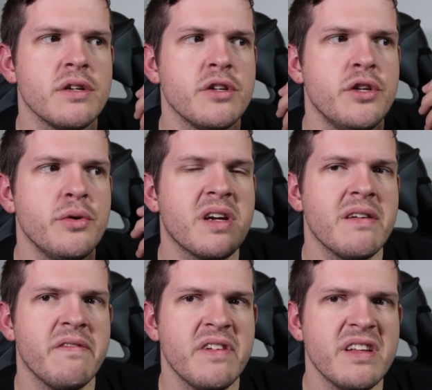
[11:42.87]
you
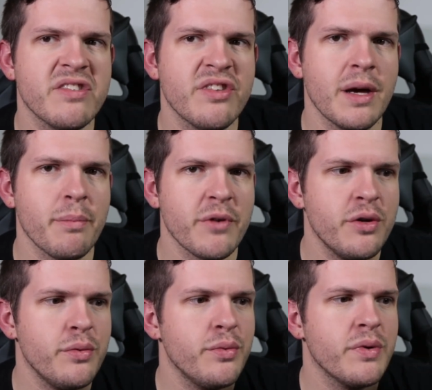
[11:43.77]
convince them.
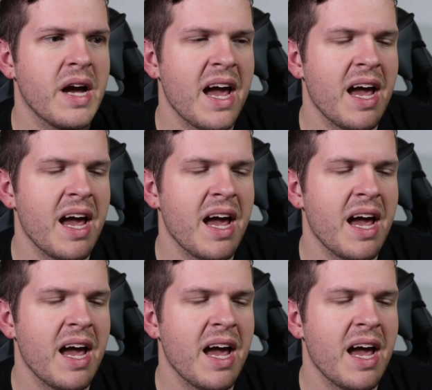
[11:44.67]
You